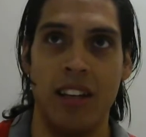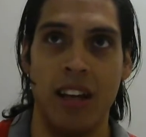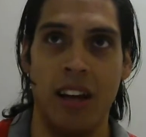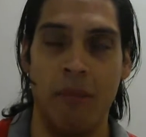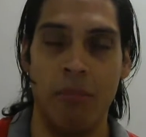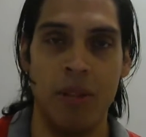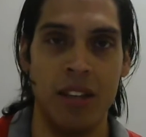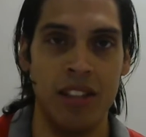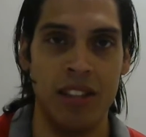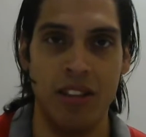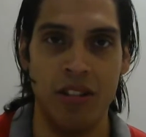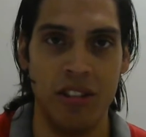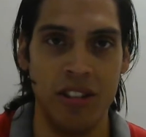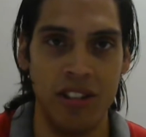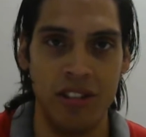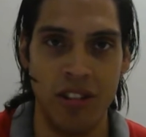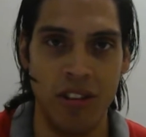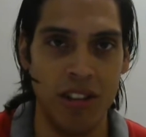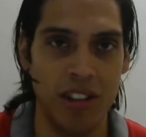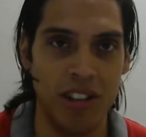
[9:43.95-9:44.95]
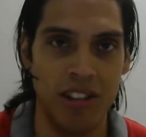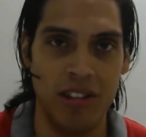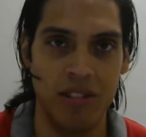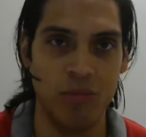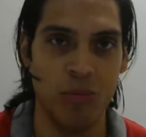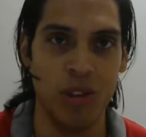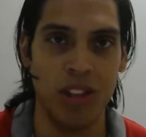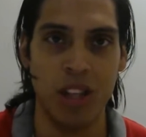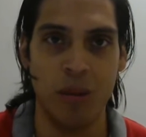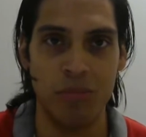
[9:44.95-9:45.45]
I'm gonna tell you, it started
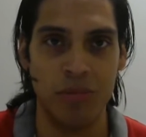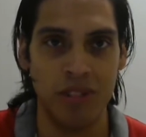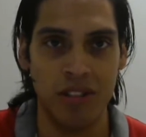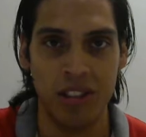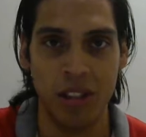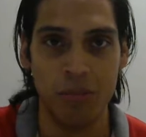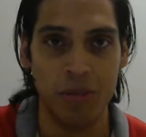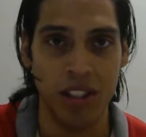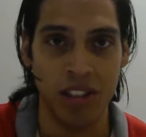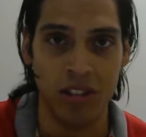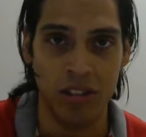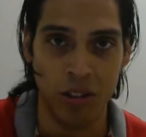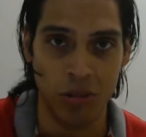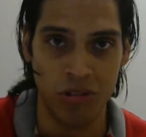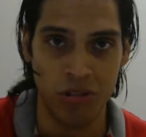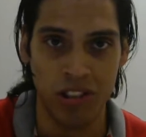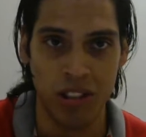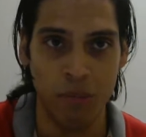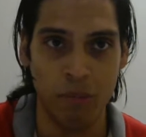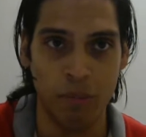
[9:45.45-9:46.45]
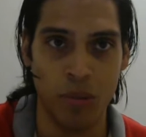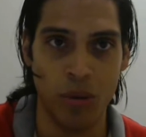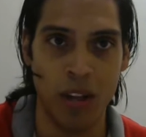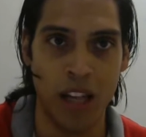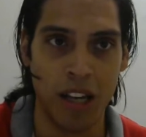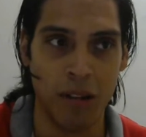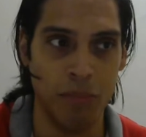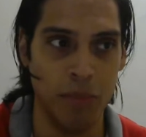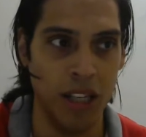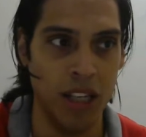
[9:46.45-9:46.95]
with something so simple
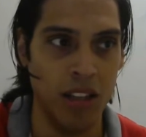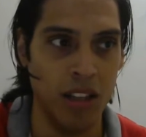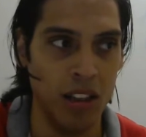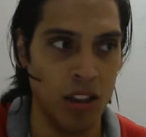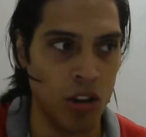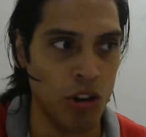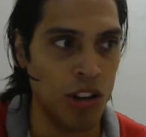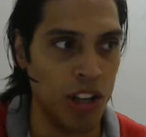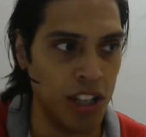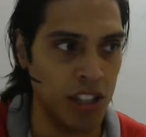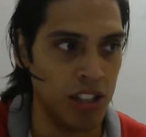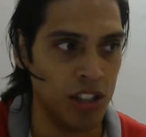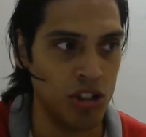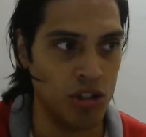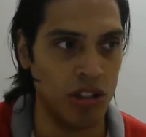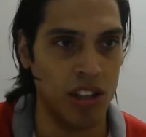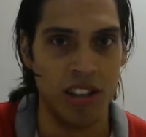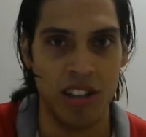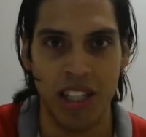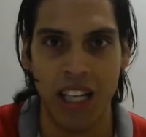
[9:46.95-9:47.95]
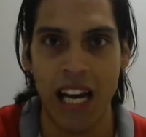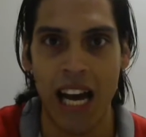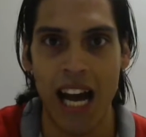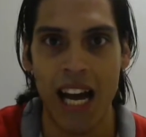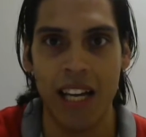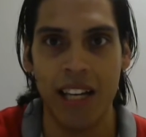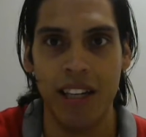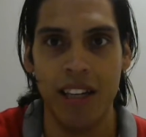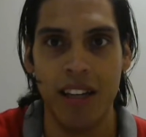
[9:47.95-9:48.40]
like me learning to trust God.